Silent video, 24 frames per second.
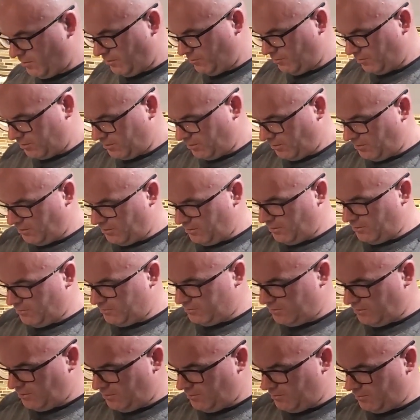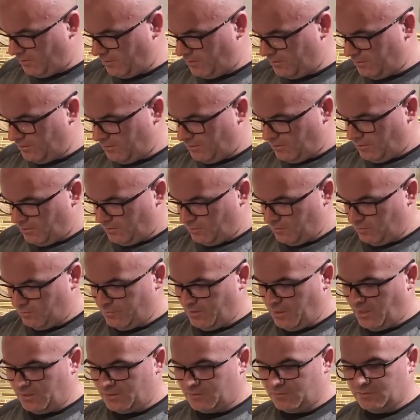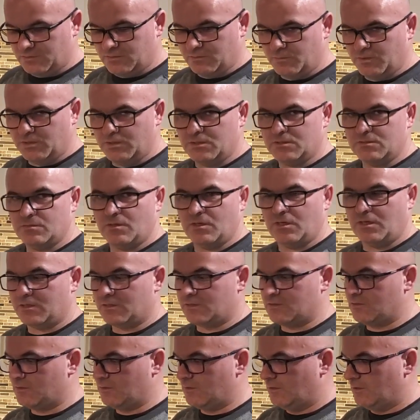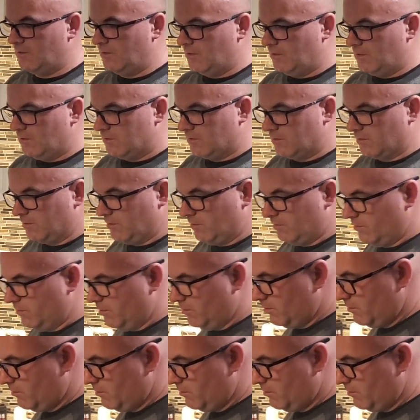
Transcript: why we cut it out there, but we're back with the beeswax to go